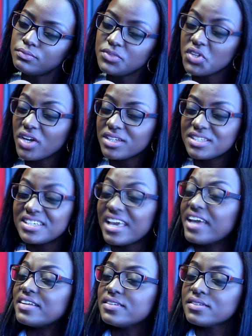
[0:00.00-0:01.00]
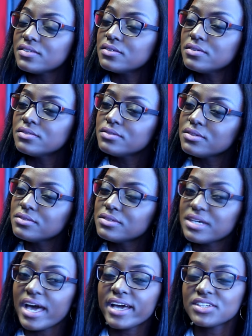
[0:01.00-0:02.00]
Not yet.
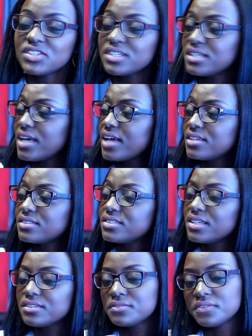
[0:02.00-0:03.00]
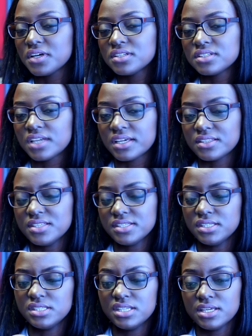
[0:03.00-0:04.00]
Mm. I actually hadn't yet felt like
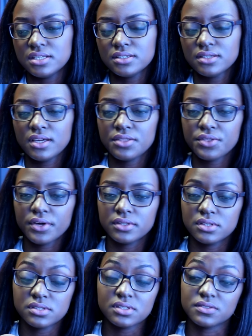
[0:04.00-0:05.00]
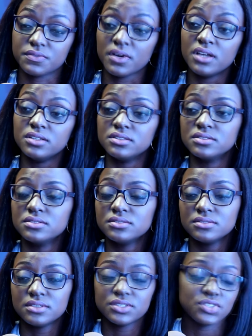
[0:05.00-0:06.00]
this is it. I thought this is fun.
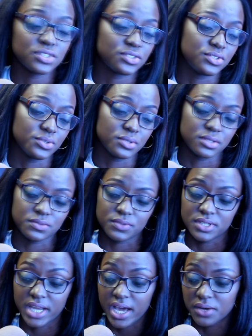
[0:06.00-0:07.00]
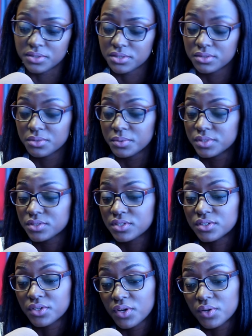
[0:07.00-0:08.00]
Let's just do this for now. I don't know where it's
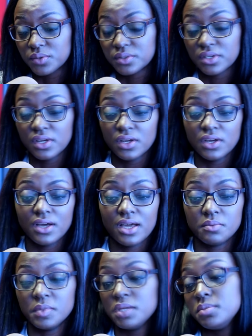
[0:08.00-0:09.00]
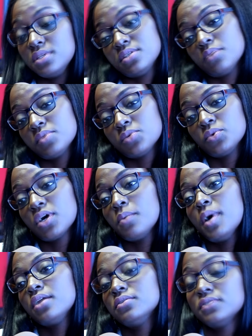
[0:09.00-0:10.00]
going to go. Mm-hmm. And maybe something will
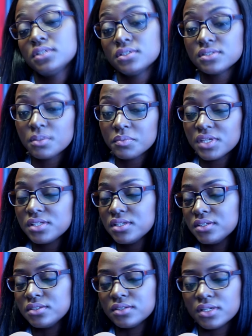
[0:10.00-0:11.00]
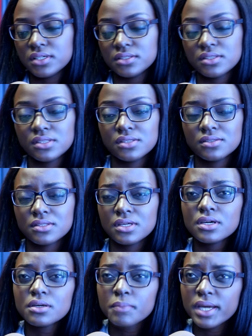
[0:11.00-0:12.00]
come out of it. And something did. I
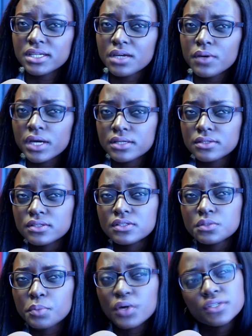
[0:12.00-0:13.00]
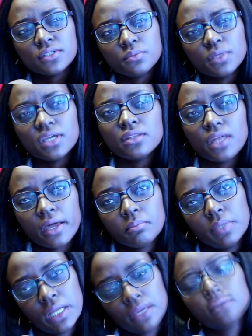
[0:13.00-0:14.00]
think my director spotted me at
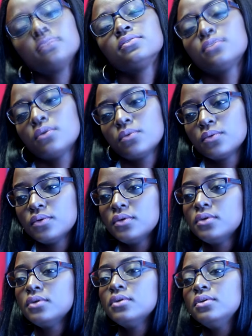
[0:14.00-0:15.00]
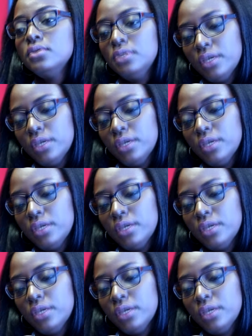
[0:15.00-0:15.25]
that play. So. Oh.